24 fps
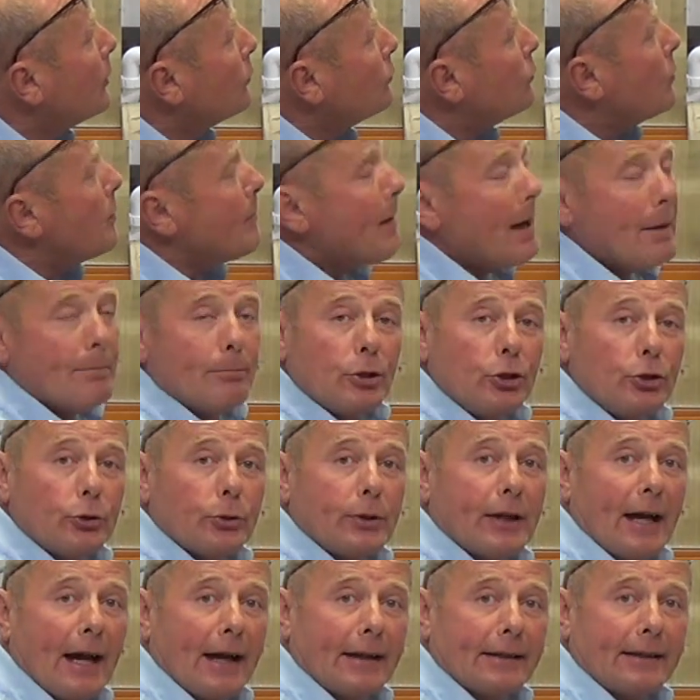Remember, you
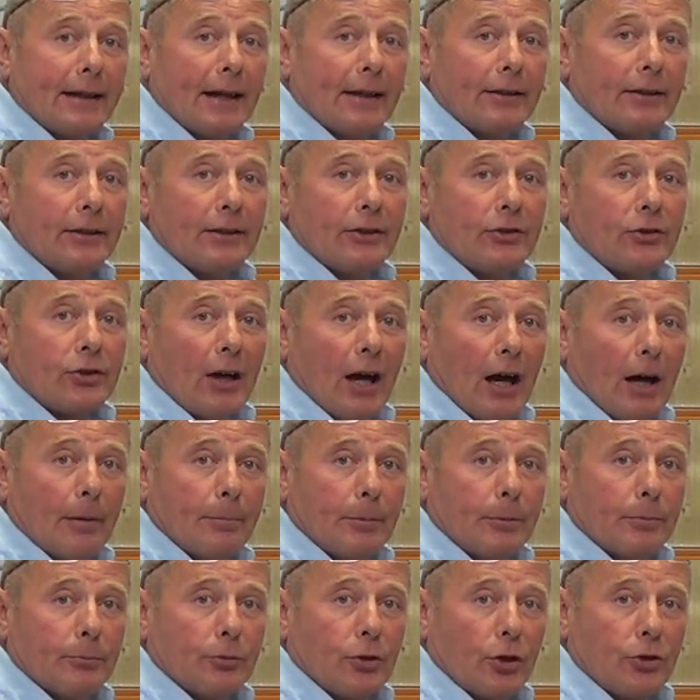can get these
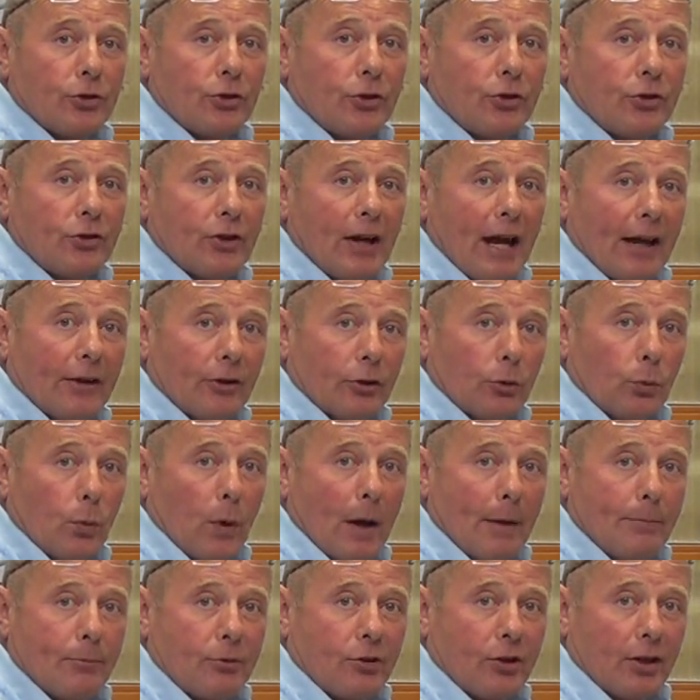carbon brushes at the
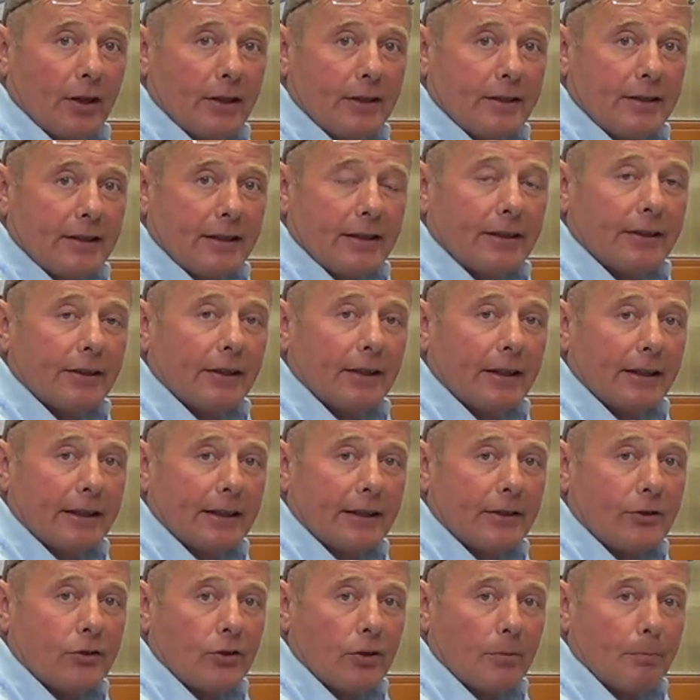website in the
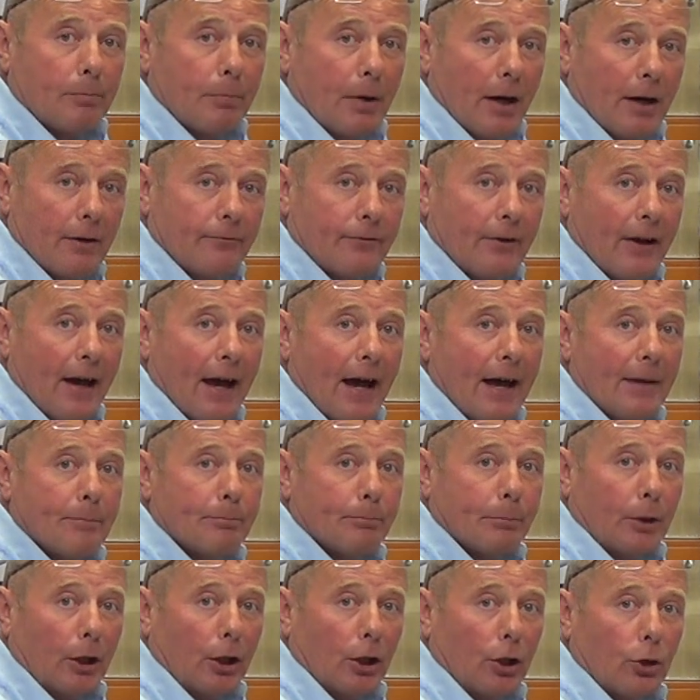links above
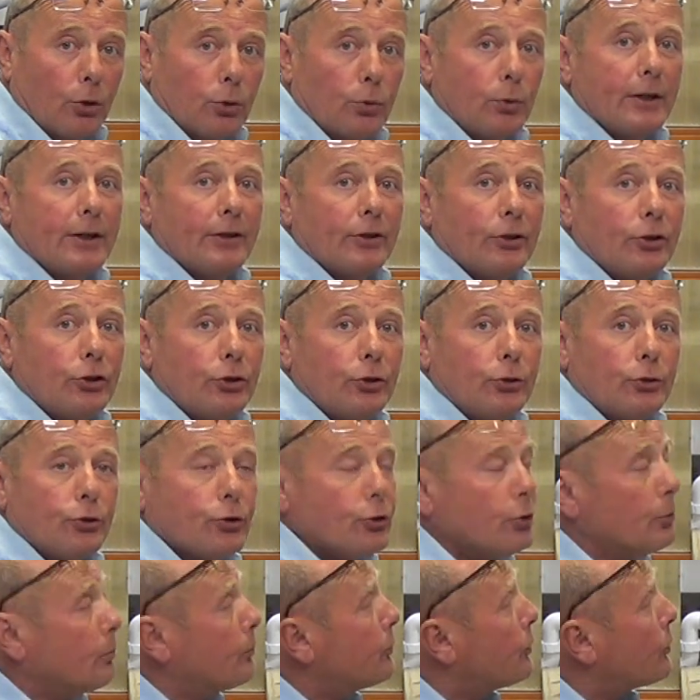and below in the
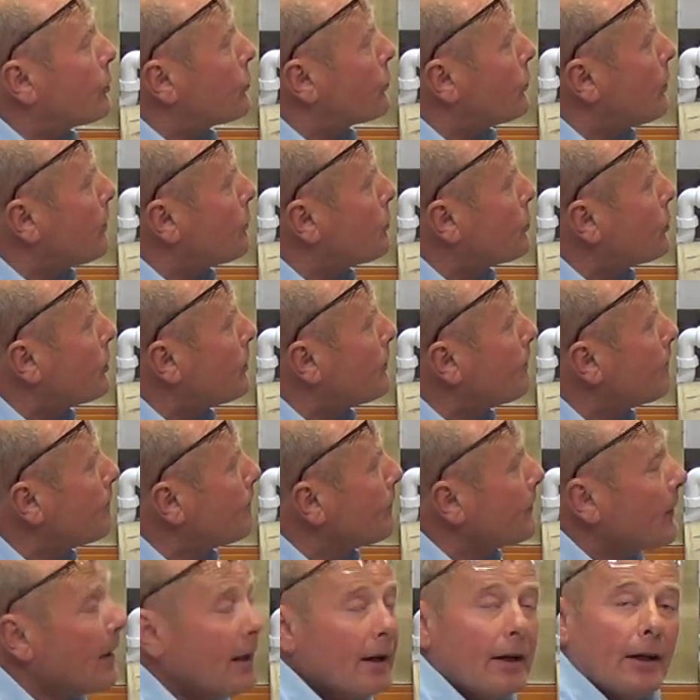YouTube description.
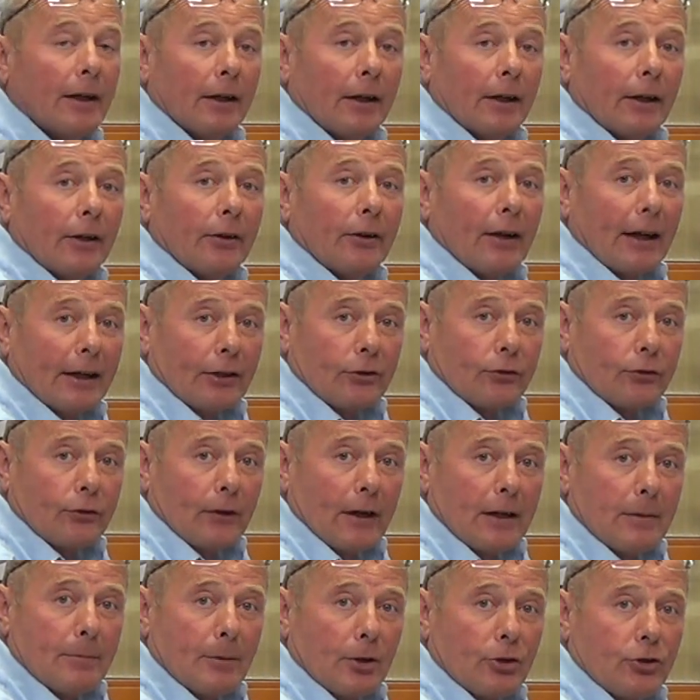Thanks
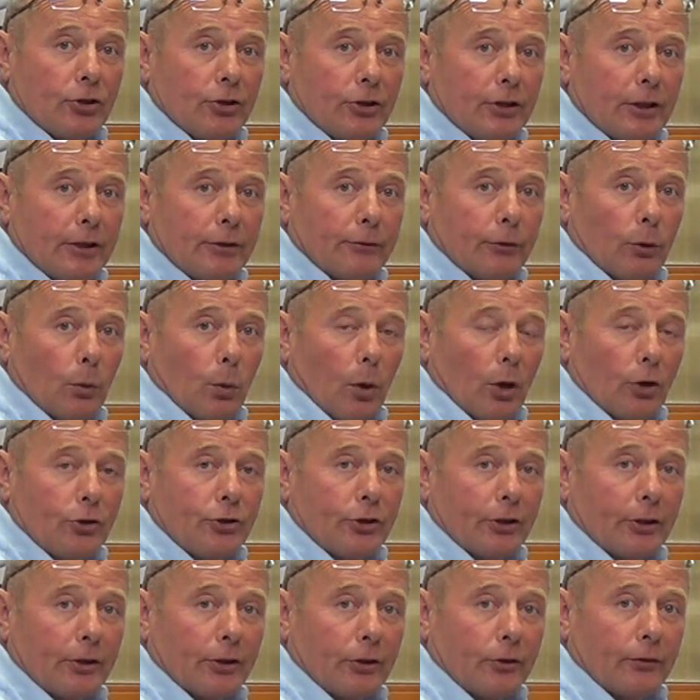very much indeed for
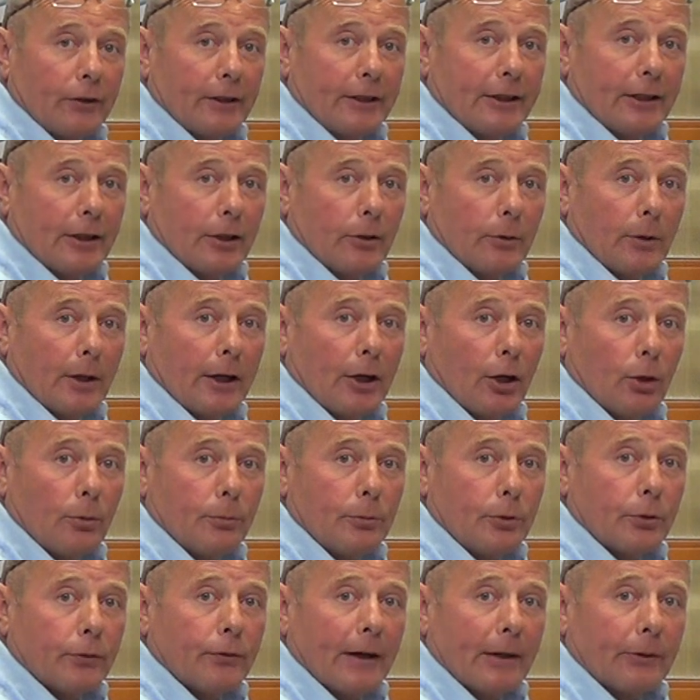watching this video. I hope
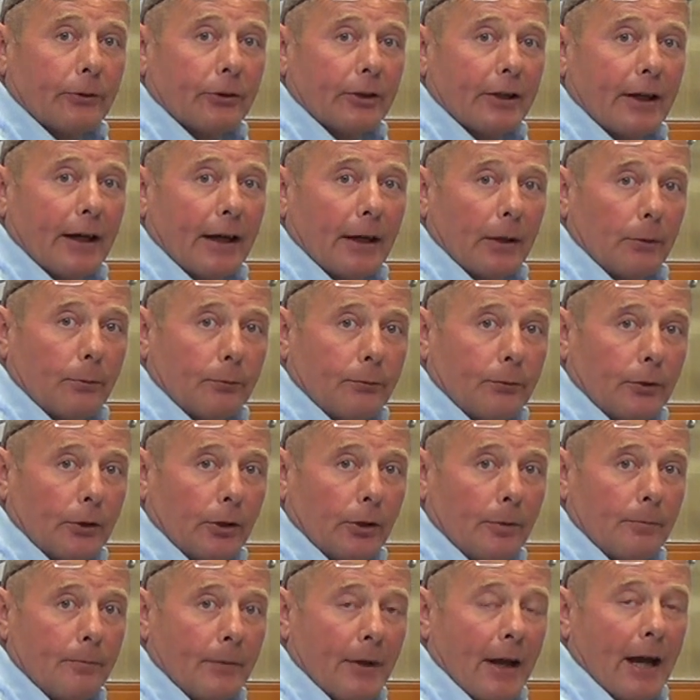you found it
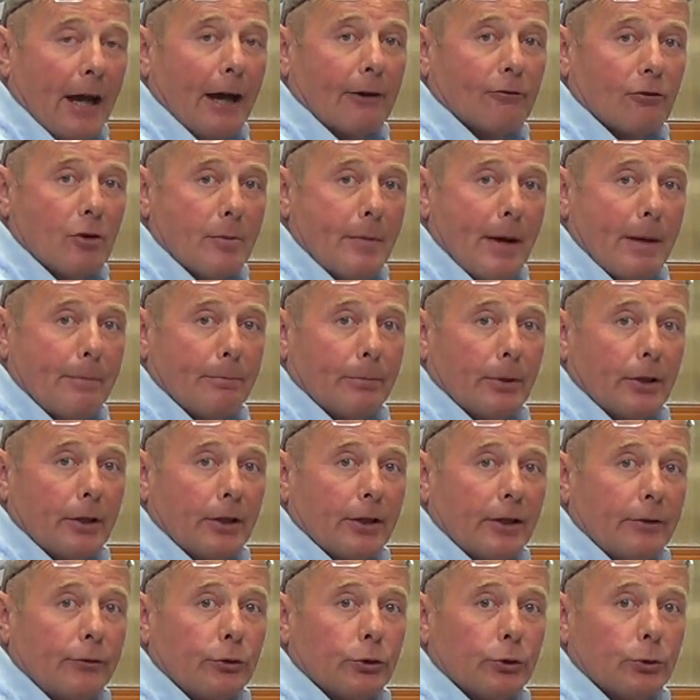helpful. And remember,
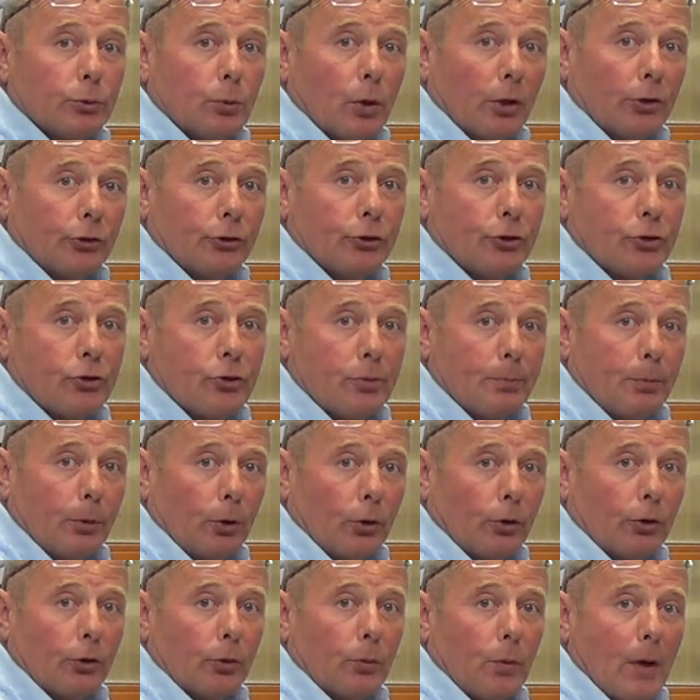if you want to
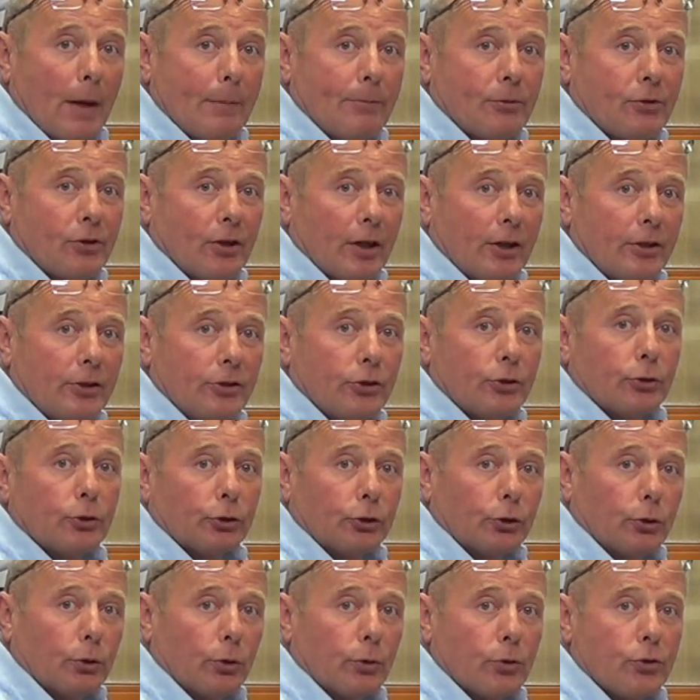support the website, you can
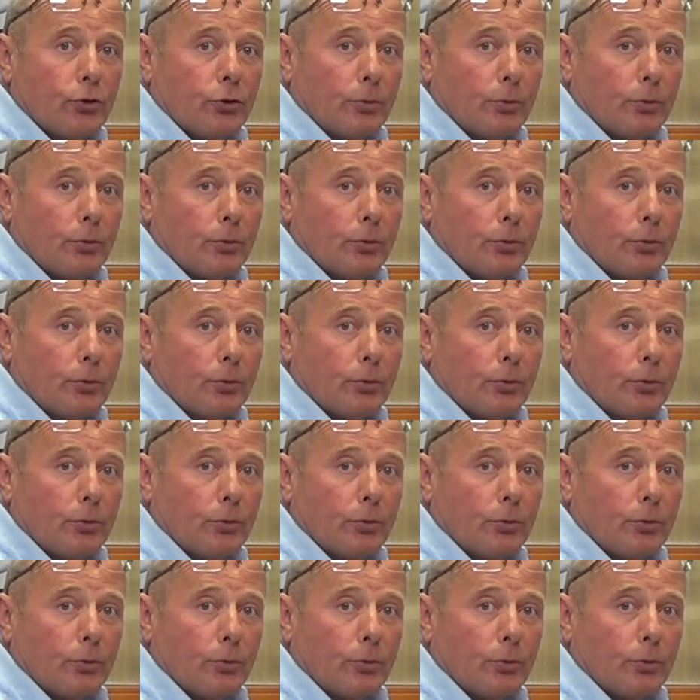always